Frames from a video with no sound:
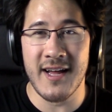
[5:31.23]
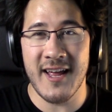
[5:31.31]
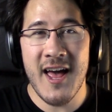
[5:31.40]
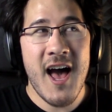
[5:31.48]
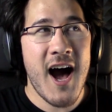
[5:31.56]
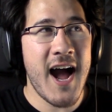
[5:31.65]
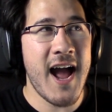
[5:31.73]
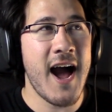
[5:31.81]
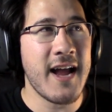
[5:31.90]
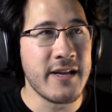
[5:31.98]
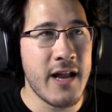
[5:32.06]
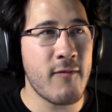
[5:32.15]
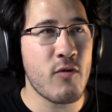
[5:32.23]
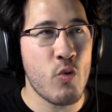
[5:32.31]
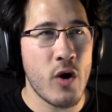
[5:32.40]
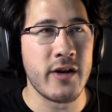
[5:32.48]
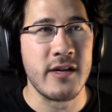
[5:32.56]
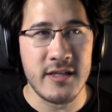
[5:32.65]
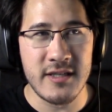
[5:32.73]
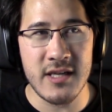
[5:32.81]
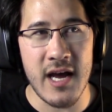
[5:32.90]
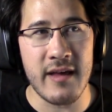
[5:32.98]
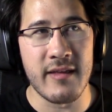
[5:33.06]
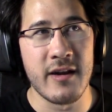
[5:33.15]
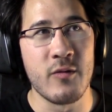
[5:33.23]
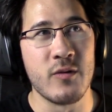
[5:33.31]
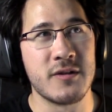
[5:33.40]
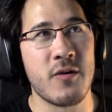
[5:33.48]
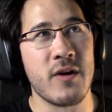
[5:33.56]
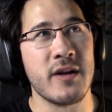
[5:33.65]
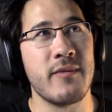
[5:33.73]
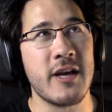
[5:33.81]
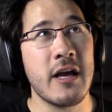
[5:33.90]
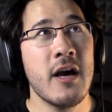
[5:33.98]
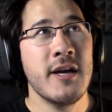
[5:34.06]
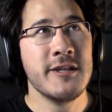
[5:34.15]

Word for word: Like I, I never wanted to say that it was going to be